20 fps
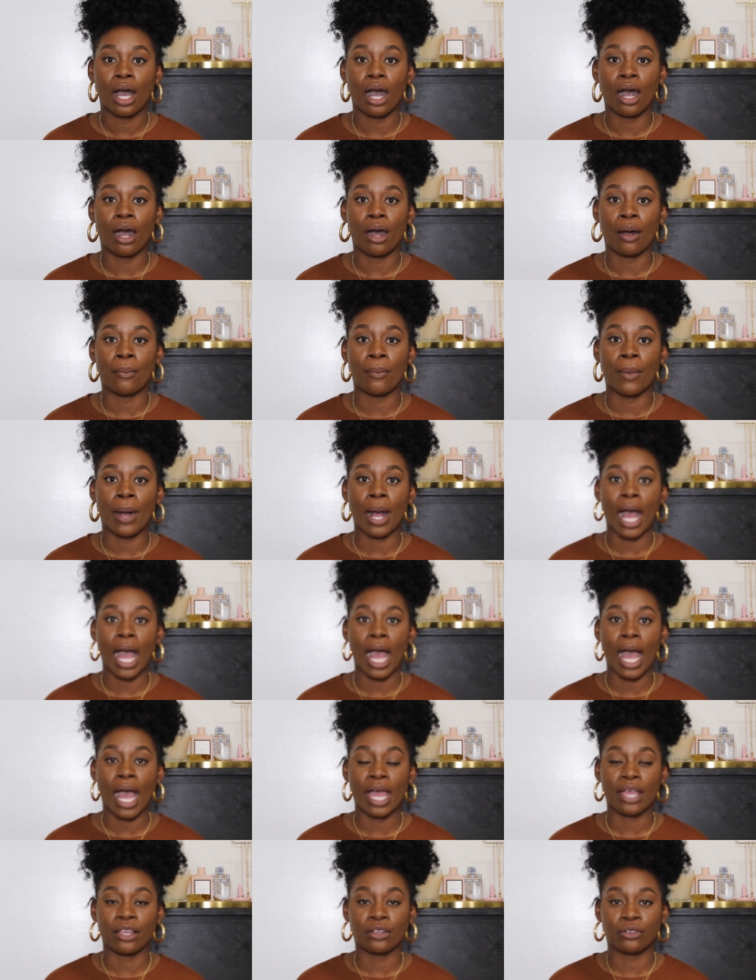um,
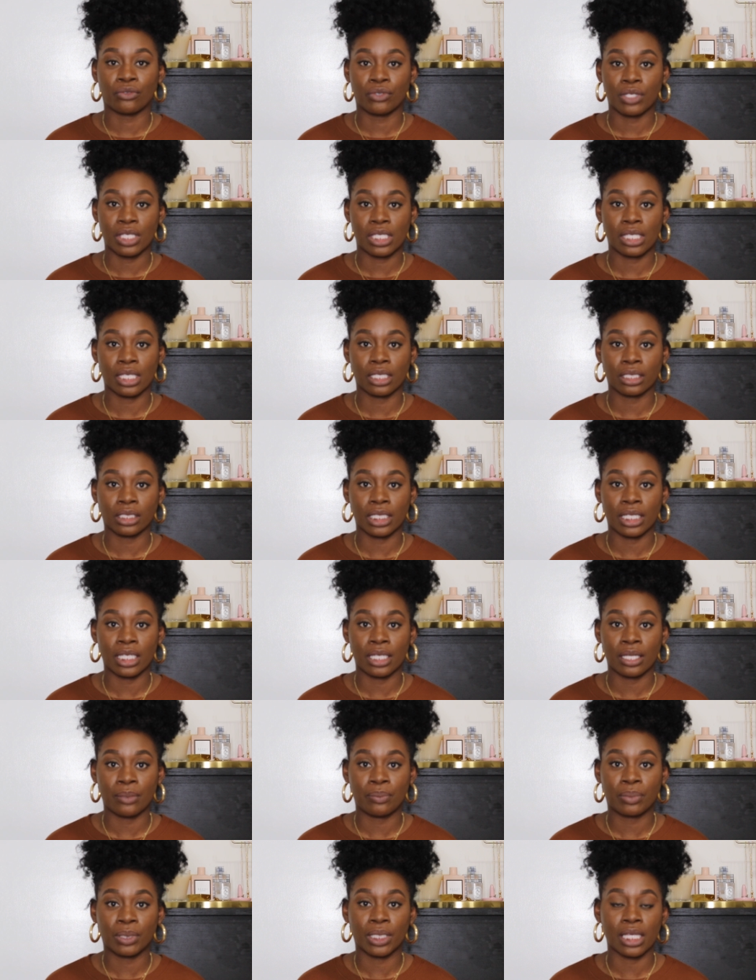I
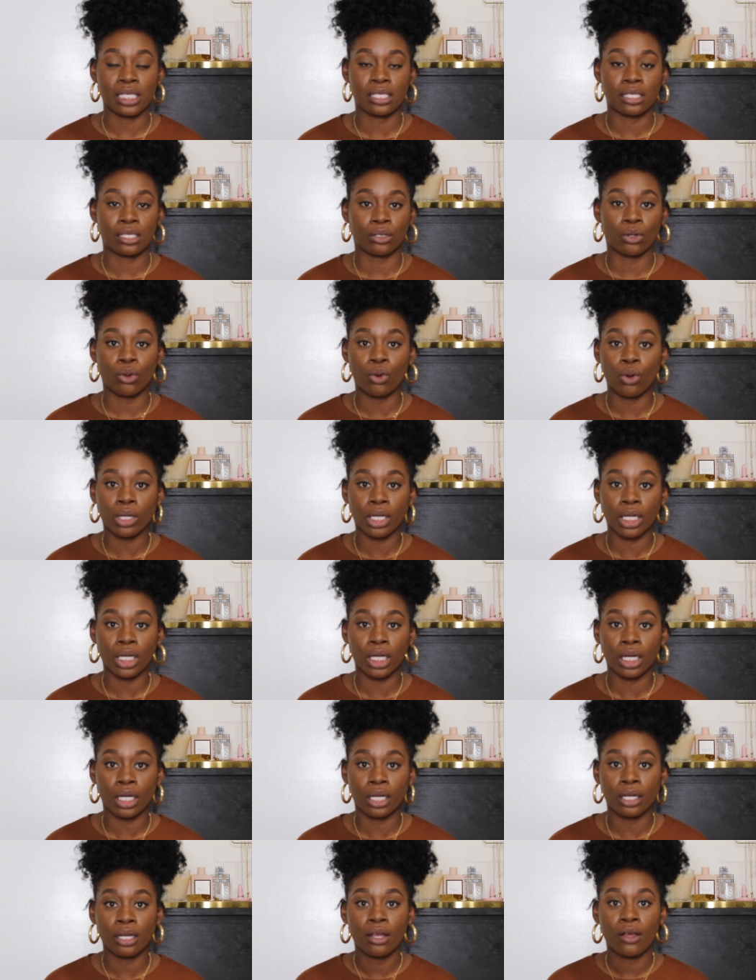recently placed an
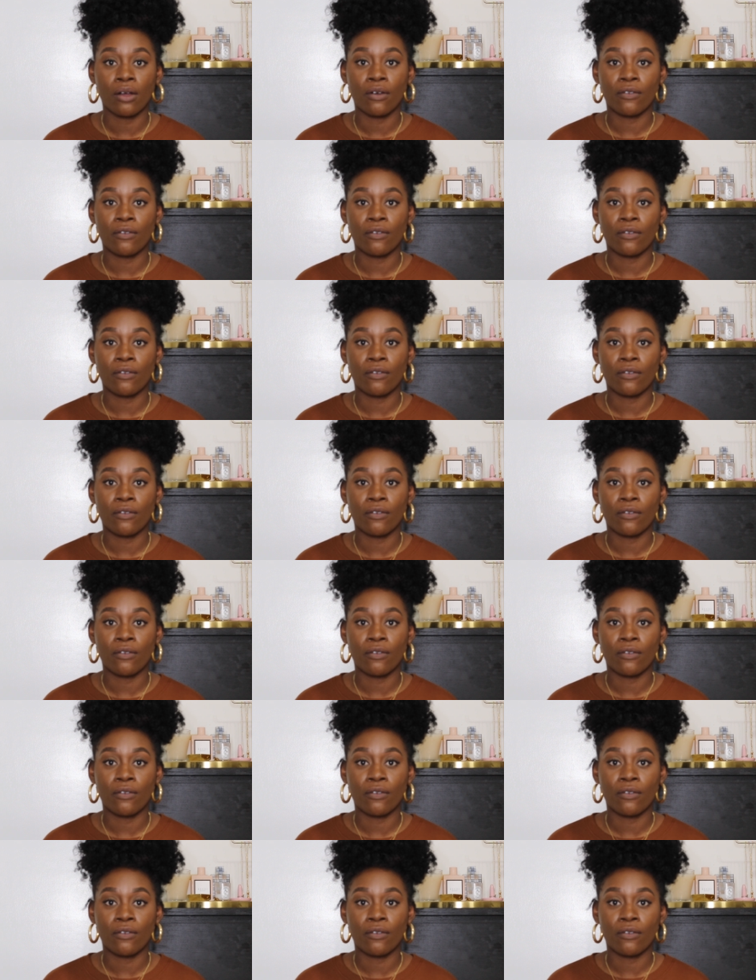order